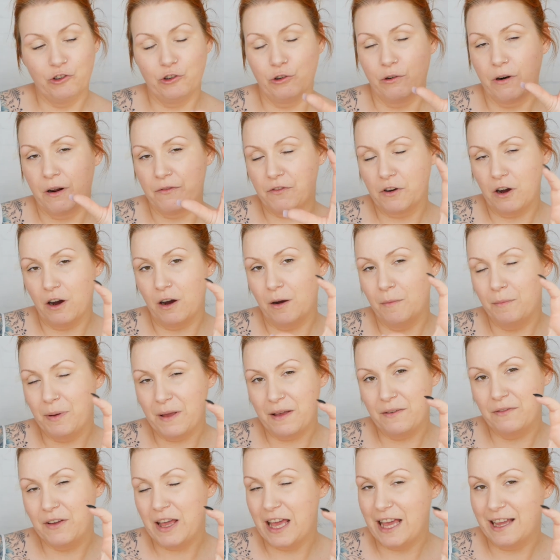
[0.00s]
sure I've got a
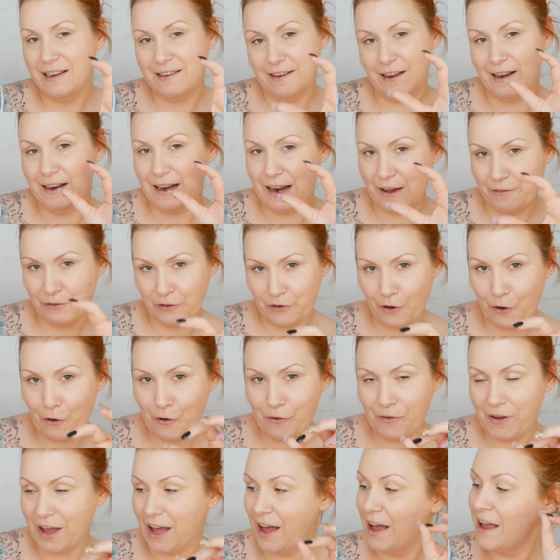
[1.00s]
bit of hair dye left
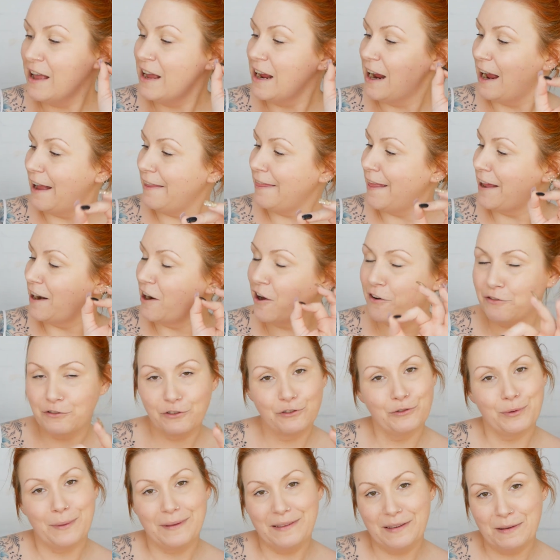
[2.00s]
over. And then after
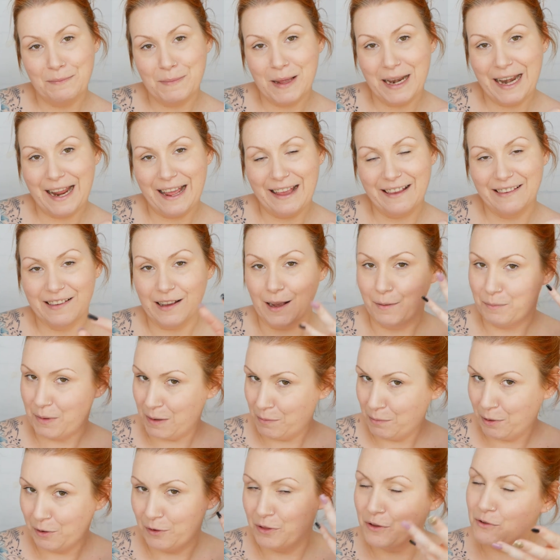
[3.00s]
20 minutes, I'll be
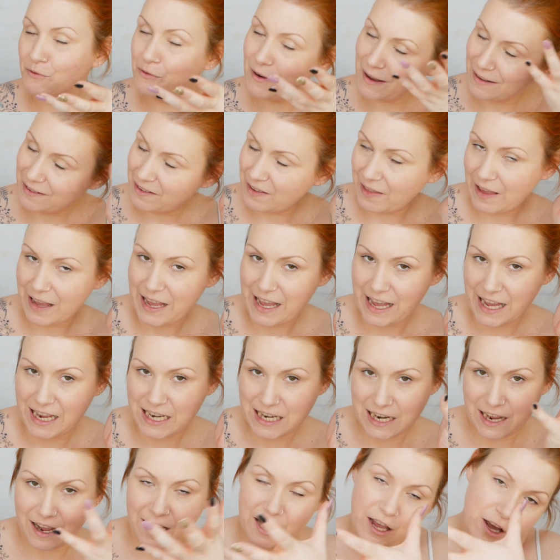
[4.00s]
putting the rest of that hair
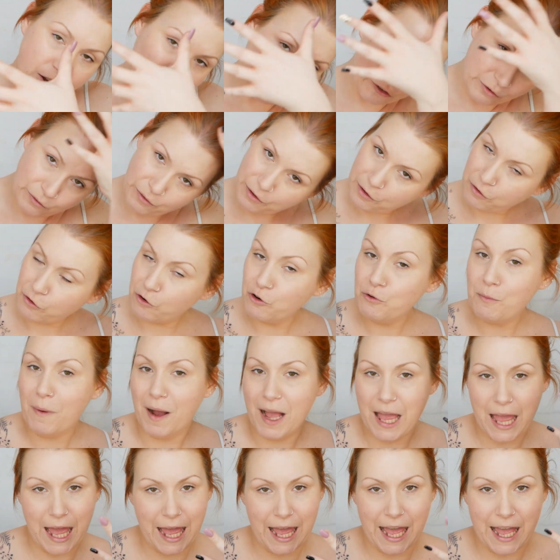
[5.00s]
dye through
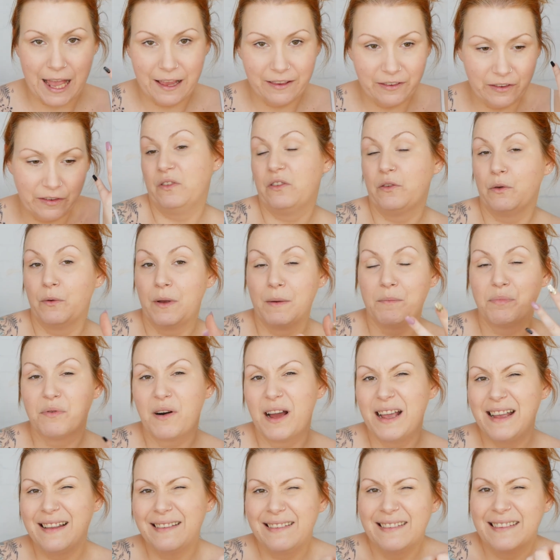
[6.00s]
my hair so it
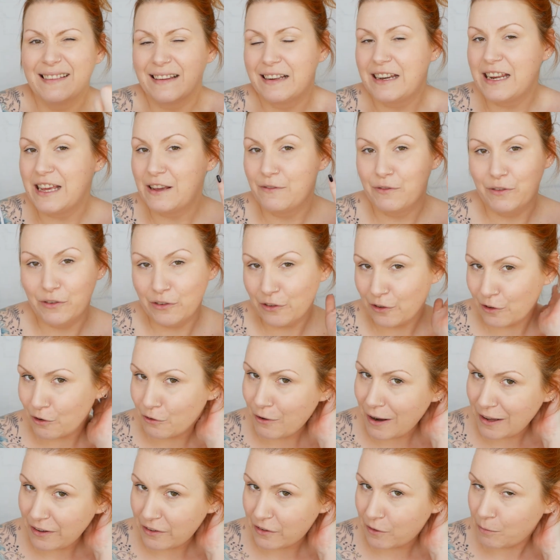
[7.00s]
brightens and evens the
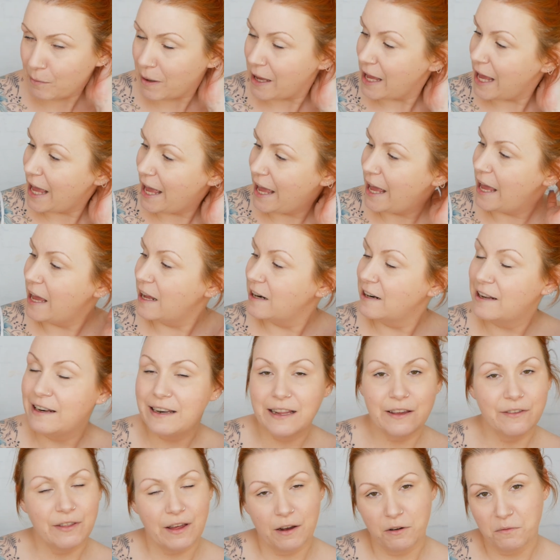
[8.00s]
rest of my hair. And I'll
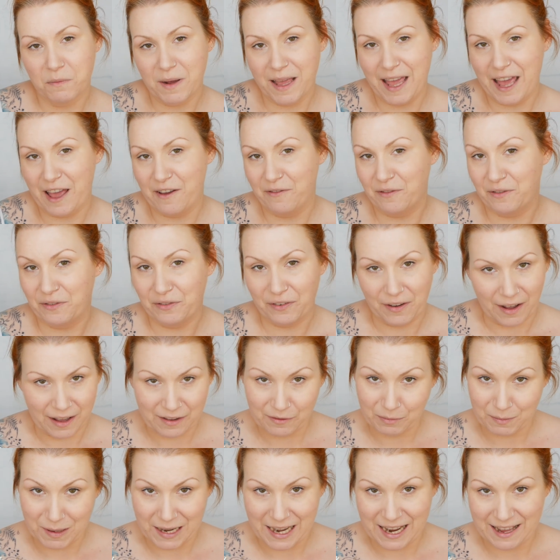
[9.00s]
leave that on my hair for
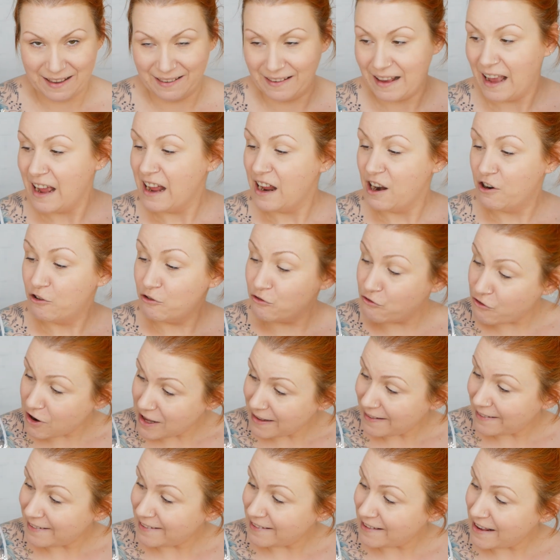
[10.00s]
5 minutes,
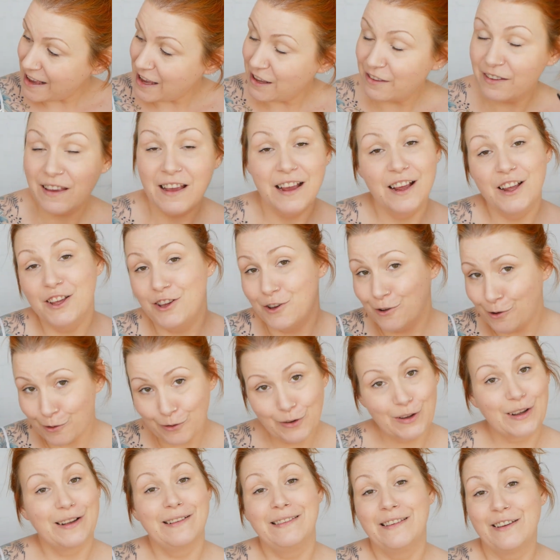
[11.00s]
rinse it, use
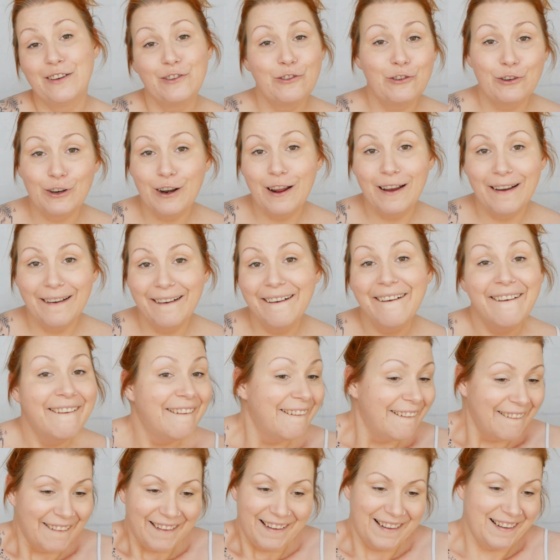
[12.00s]
a conditioner,
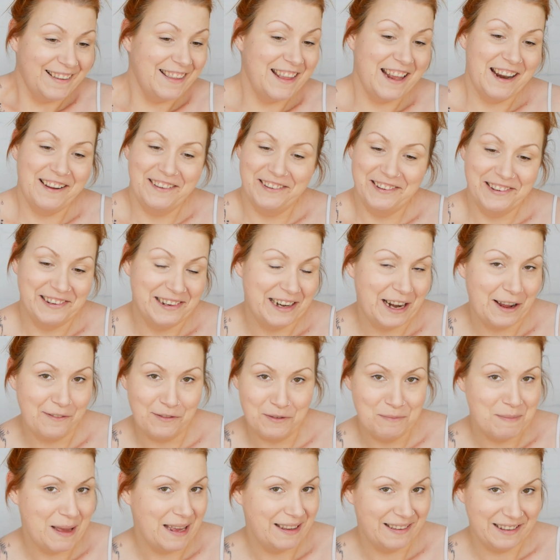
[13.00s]
and I should have
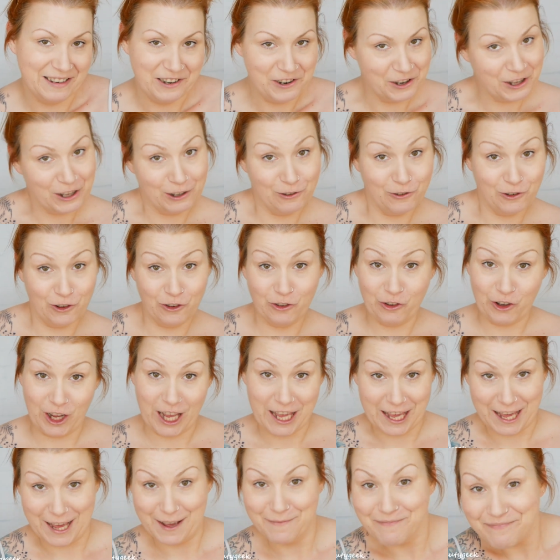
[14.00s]
amazing looking ginger
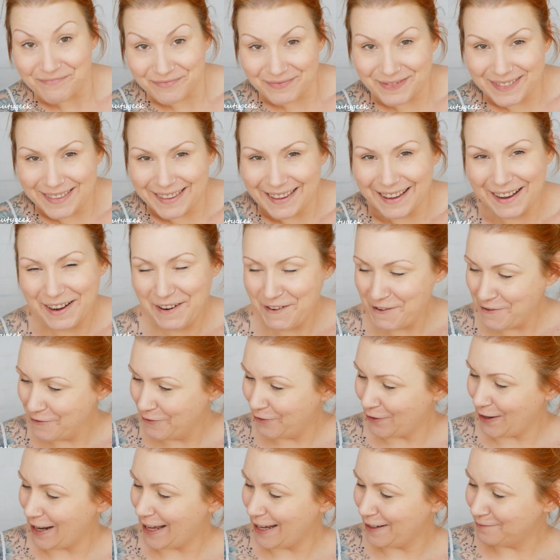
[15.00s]
hair,
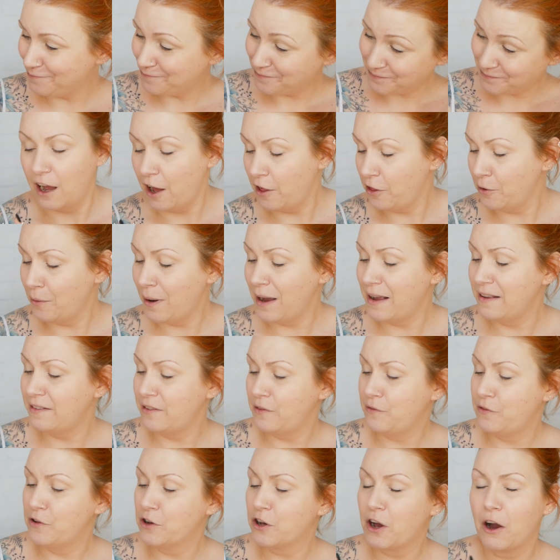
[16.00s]
hopefully. Otherwise,
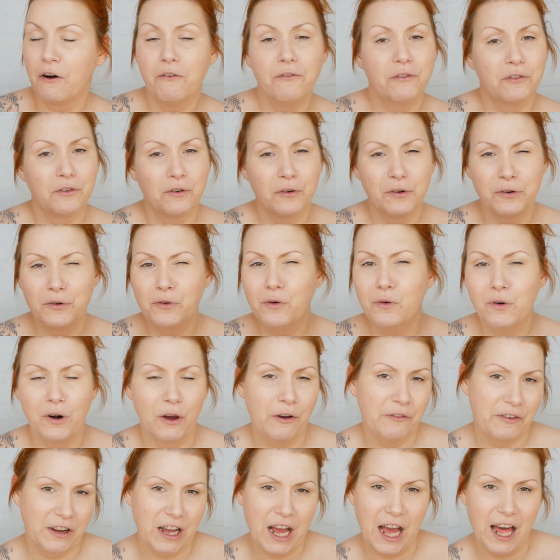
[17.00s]
if you're going for an all
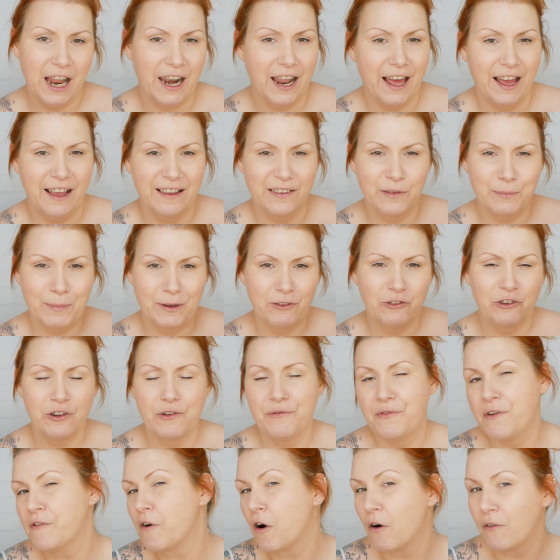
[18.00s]
over colour, especially
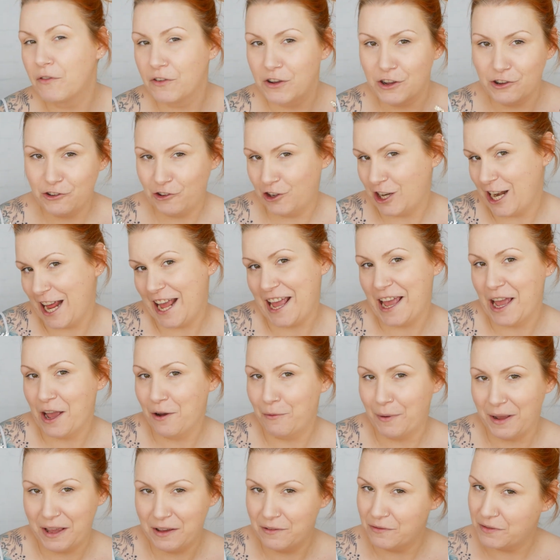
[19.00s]
if you've got virgin hair
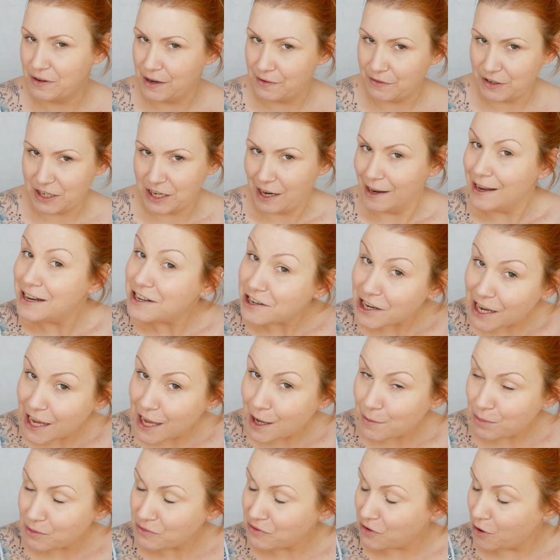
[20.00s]
where you've never dyed your
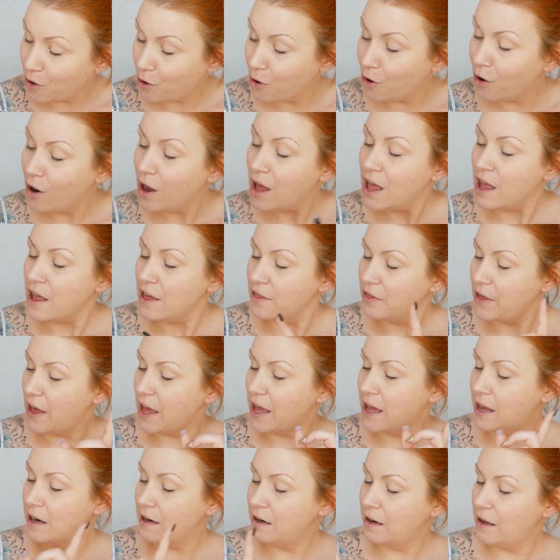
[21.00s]
hair before,
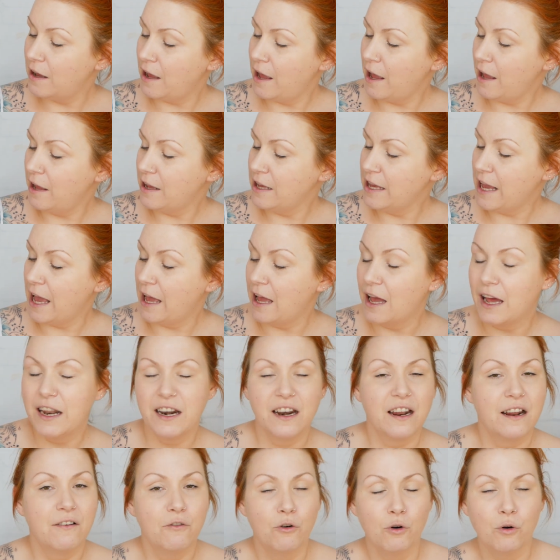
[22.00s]
then yeah, an
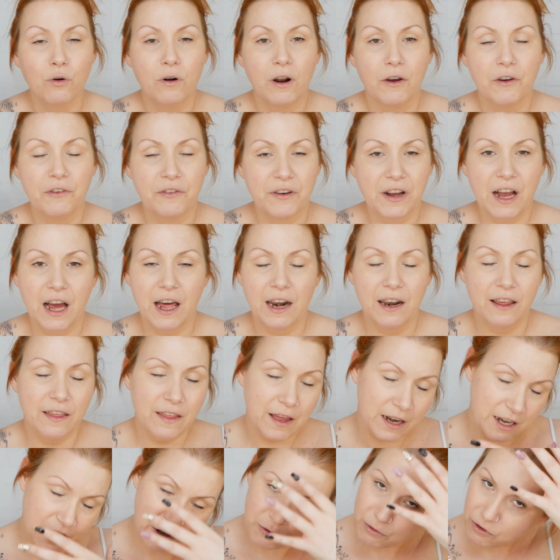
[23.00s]
all over colour,
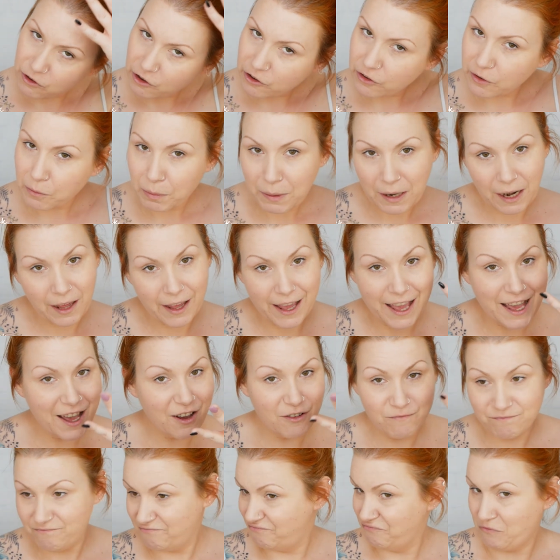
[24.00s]
then you would just apply
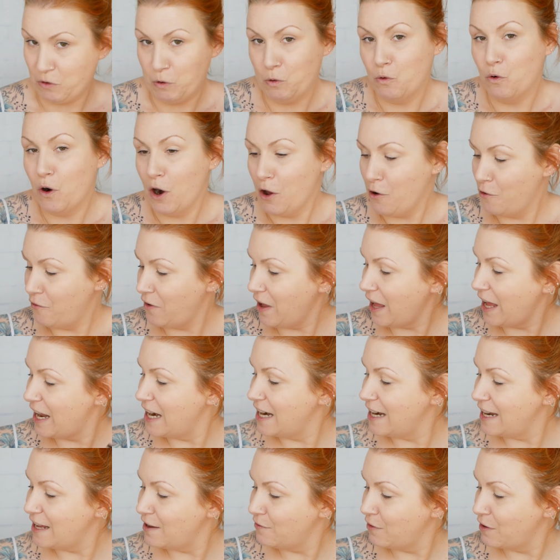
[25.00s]
it all over
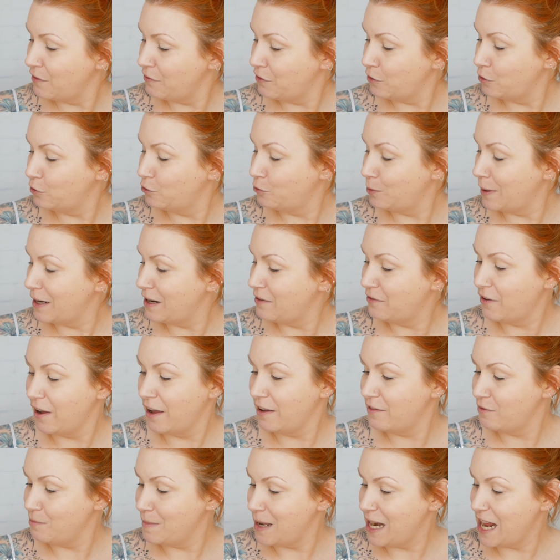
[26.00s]
and leave it for
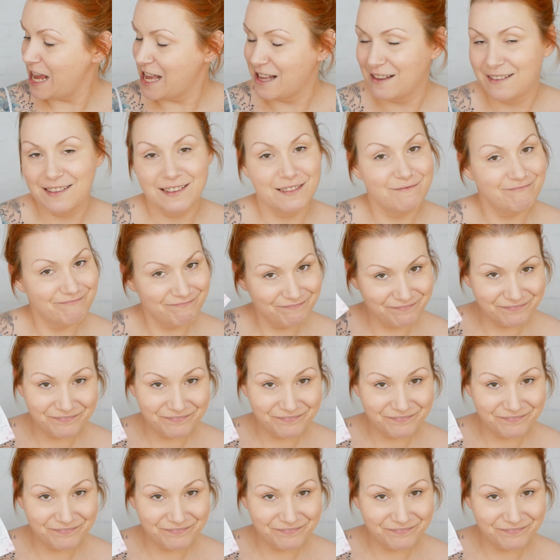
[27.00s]
25 minutes.